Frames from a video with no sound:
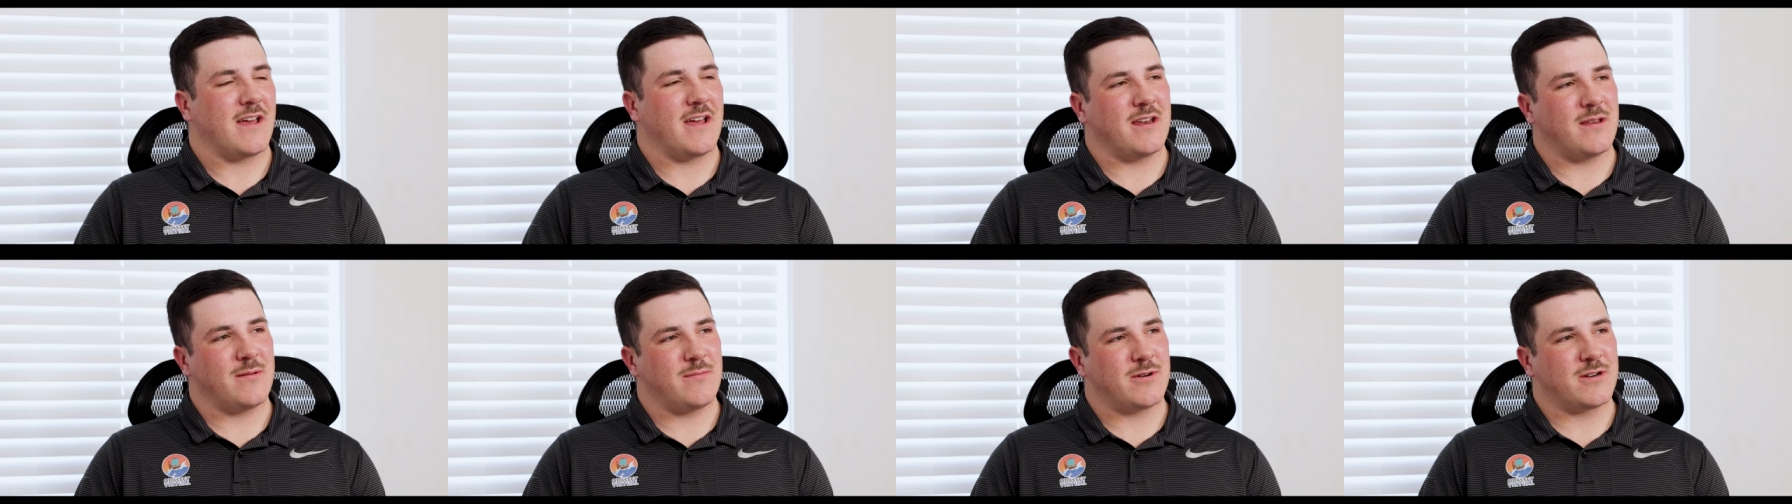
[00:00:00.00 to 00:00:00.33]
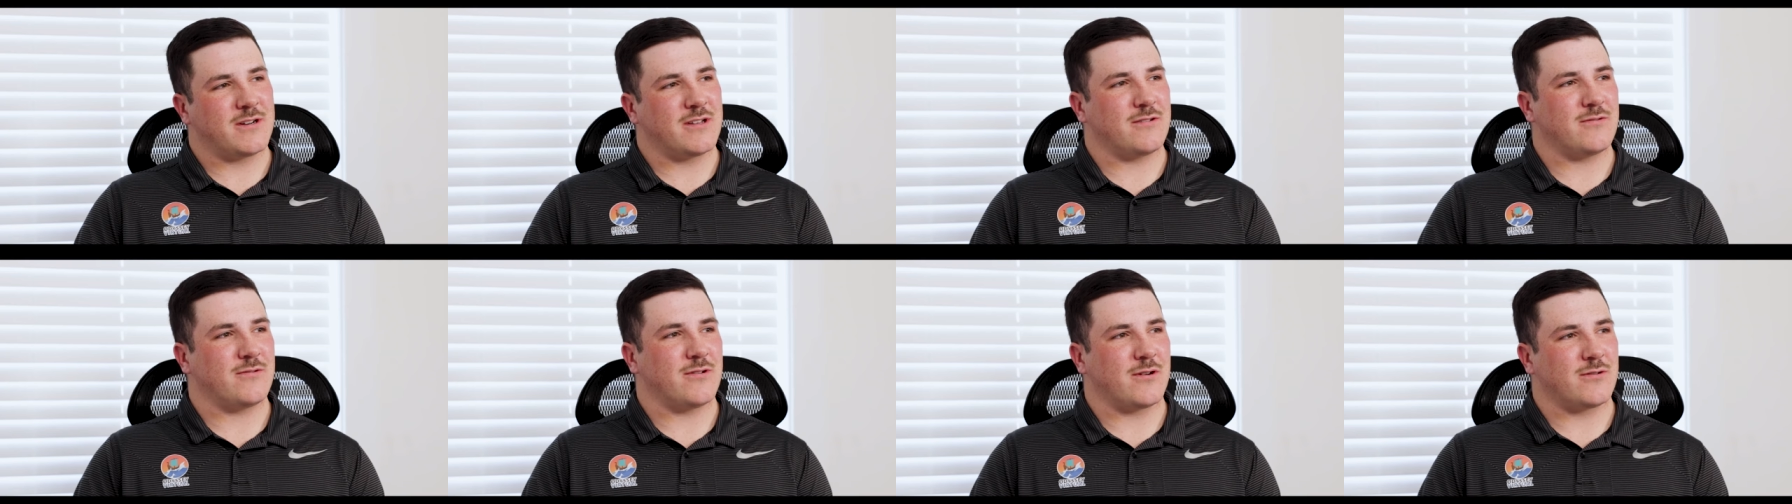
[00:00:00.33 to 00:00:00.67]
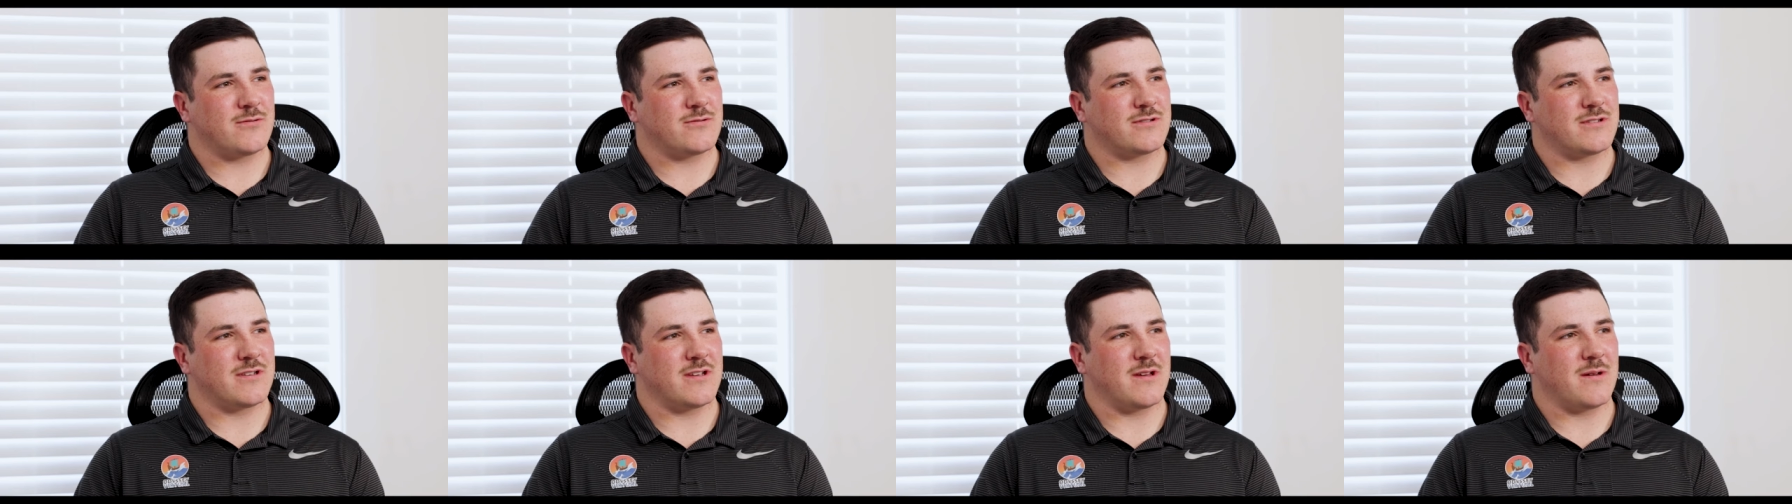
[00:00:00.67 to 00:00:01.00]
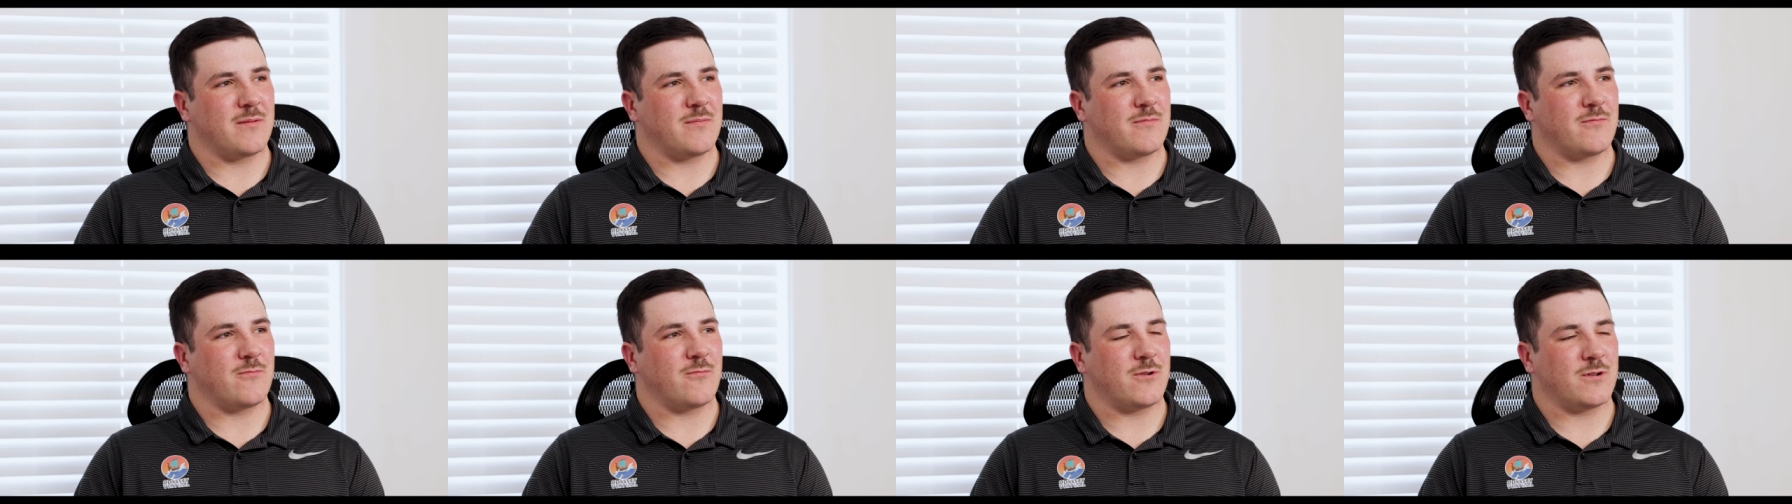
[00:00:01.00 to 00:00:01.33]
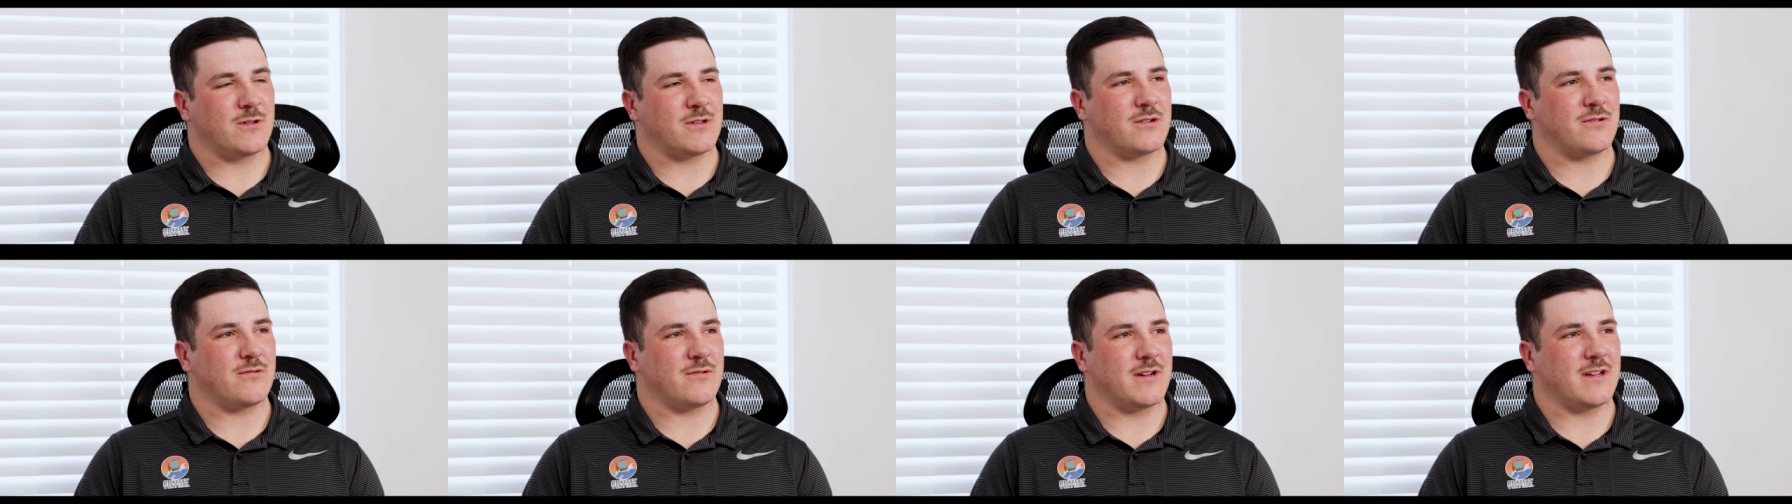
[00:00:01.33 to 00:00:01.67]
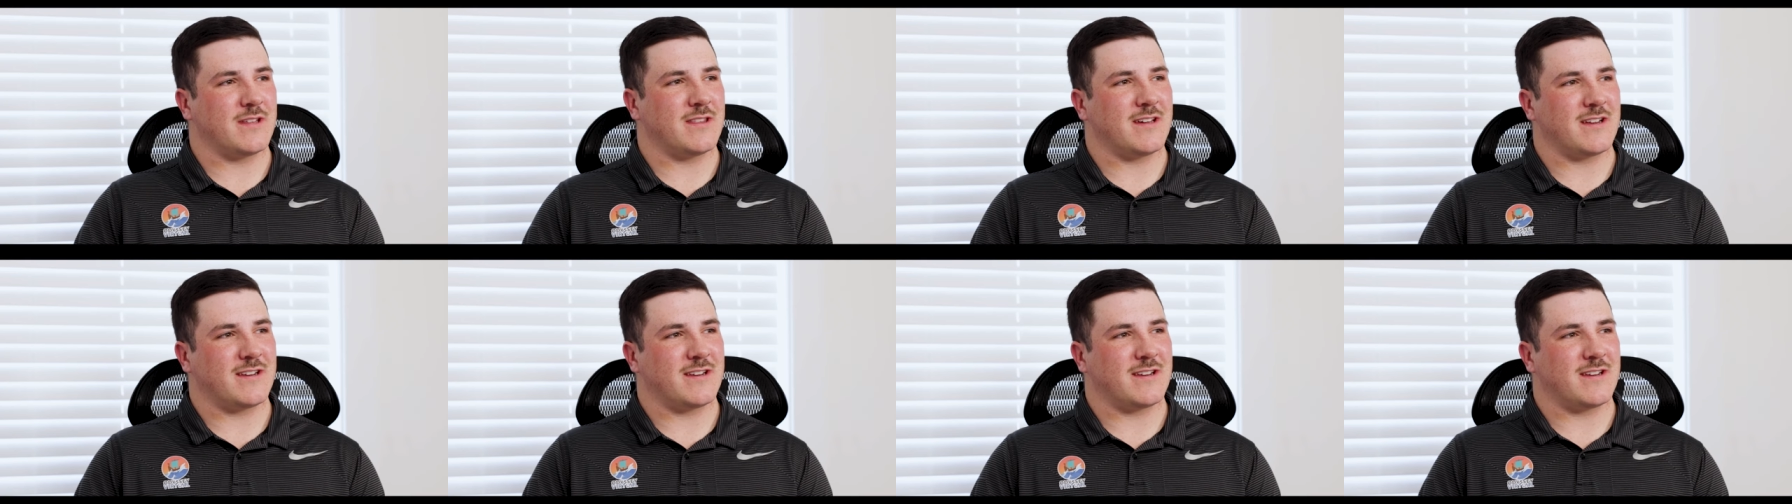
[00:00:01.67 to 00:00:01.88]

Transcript: Anybody who knows him will agree